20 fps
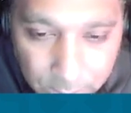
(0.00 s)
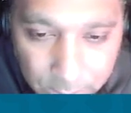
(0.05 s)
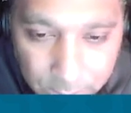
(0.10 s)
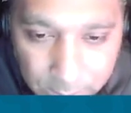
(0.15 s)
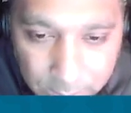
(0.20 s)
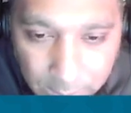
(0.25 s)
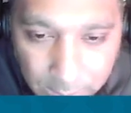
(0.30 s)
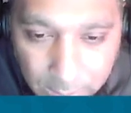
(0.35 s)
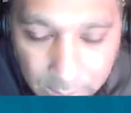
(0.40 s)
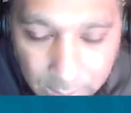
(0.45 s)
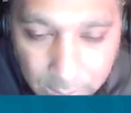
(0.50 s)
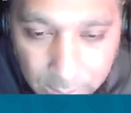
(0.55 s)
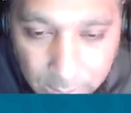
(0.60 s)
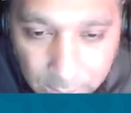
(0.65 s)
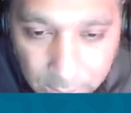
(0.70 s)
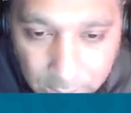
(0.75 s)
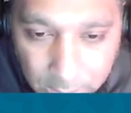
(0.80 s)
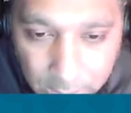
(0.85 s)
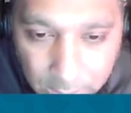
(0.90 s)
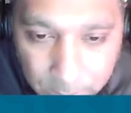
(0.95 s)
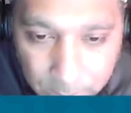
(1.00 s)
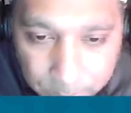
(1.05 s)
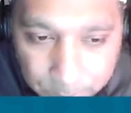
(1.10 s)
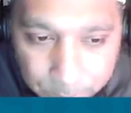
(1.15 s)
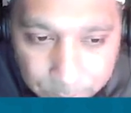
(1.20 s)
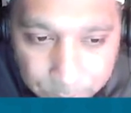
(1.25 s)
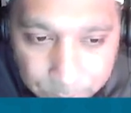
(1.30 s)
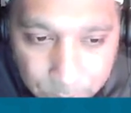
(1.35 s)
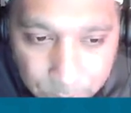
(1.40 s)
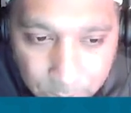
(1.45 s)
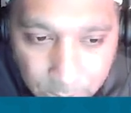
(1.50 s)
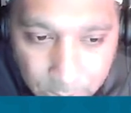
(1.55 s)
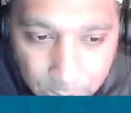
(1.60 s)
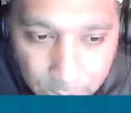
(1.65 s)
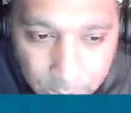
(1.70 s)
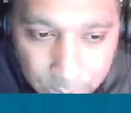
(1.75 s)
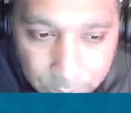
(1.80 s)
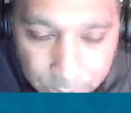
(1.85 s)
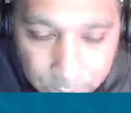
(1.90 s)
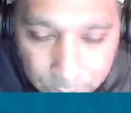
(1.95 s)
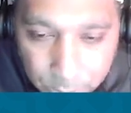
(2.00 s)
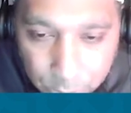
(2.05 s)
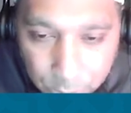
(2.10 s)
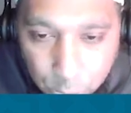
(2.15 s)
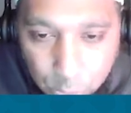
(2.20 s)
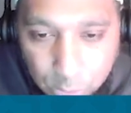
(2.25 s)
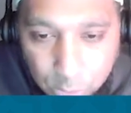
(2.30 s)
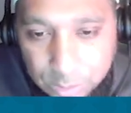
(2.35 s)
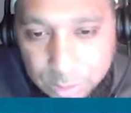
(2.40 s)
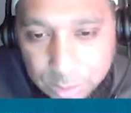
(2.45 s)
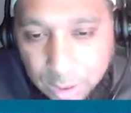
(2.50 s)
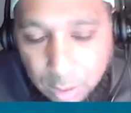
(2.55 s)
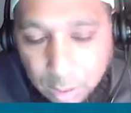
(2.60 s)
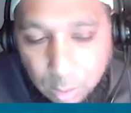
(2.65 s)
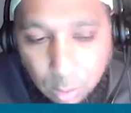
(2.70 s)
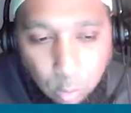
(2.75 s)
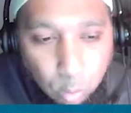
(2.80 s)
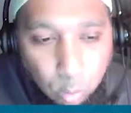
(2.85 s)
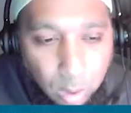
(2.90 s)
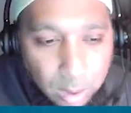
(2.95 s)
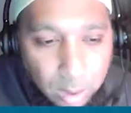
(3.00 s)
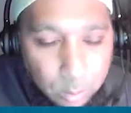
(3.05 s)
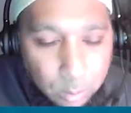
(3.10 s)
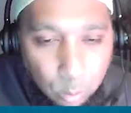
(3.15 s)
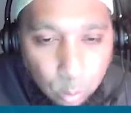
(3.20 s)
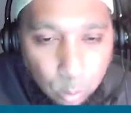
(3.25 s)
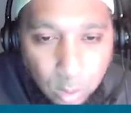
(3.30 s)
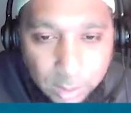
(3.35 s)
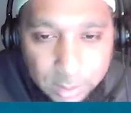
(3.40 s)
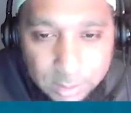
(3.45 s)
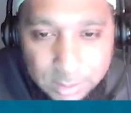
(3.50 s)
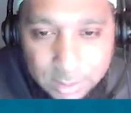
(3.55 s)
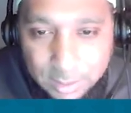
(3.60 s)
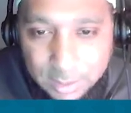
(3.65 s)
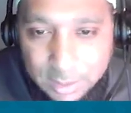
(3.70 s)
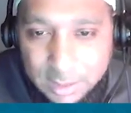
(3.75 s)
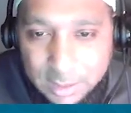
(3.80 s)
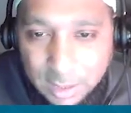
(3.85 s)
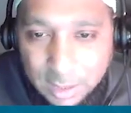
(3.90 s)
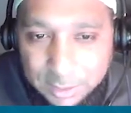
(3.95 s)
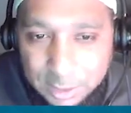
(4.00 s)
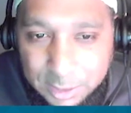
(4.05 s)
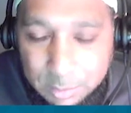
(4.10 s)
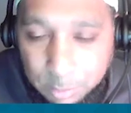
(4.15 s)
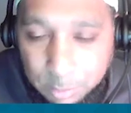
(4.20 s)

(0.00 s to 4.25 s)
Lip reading: Yeah. You can say, oh, why isn't this hadith